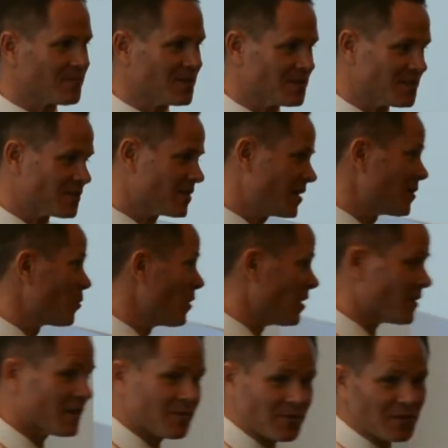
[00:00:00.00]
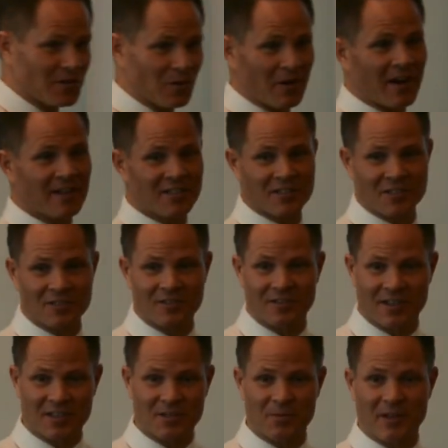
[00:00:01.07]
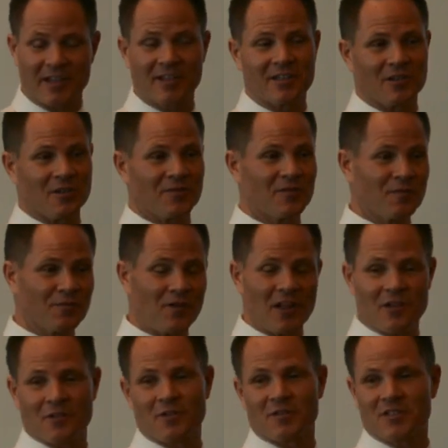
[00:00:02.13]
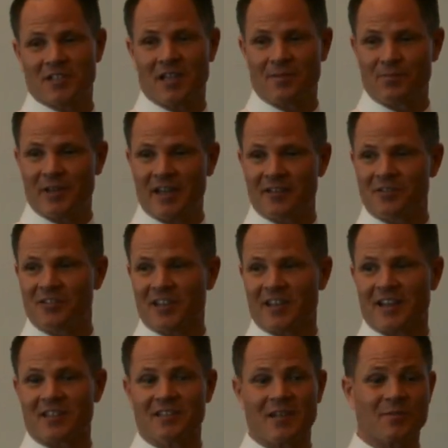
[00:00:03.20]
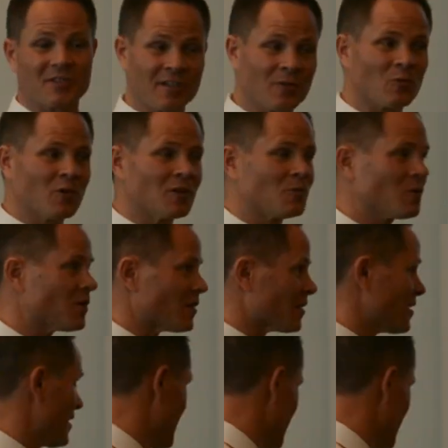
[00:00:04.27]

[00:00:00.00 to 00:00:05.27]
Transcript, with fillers: Because it's going to work. If you do what I just explained to you, if you follow those same plan, do, check, act steps, it will work.